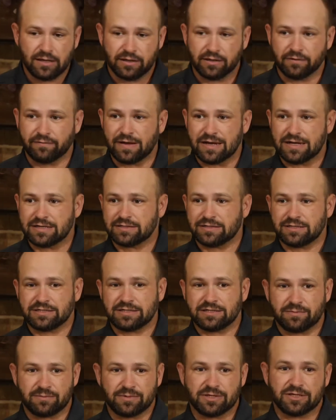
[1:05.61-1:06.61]

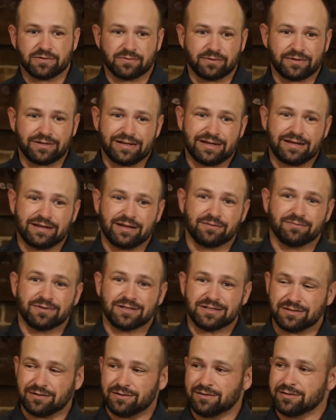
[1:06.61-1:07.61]
evangelism is really a
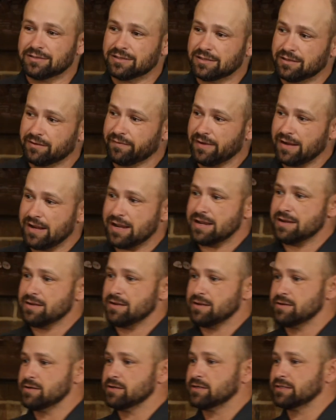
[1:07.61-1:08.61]
result of A,
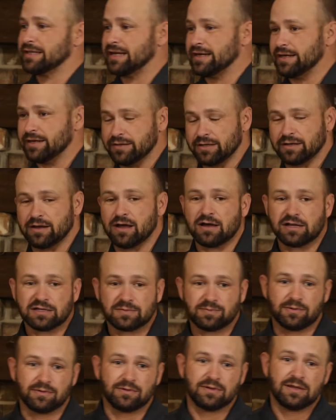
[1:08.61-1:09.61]
understanding the
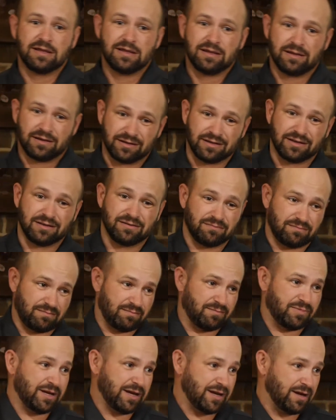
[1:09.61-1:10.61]
gospel, and
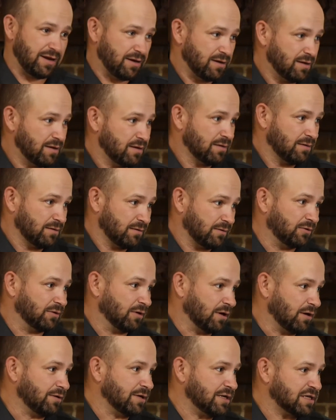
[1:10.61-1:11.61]
then B,
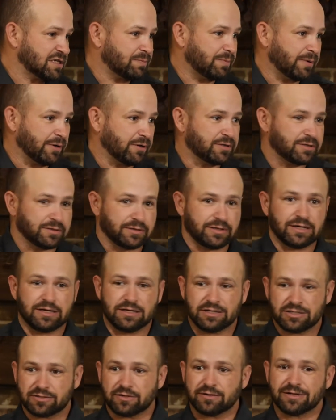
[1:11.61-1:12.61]
growing spiritually
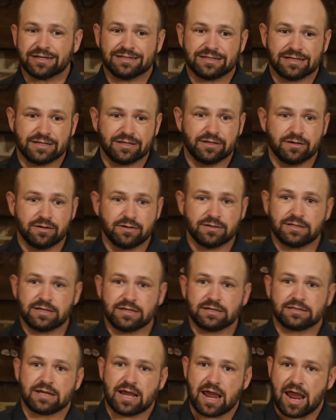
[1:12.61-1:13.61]
and starting to use
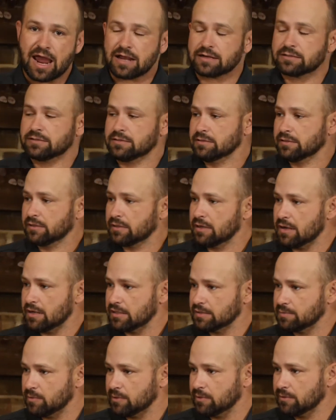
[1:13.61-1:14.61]
it to act on the
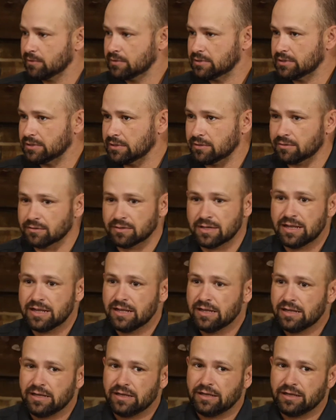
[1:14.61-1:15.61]
gospel. So
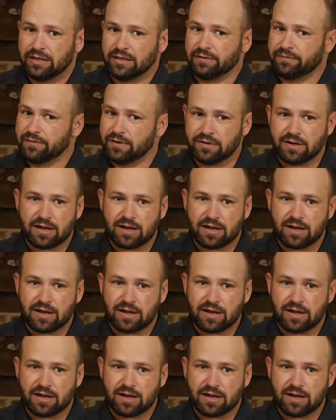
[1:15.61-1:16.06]
if you're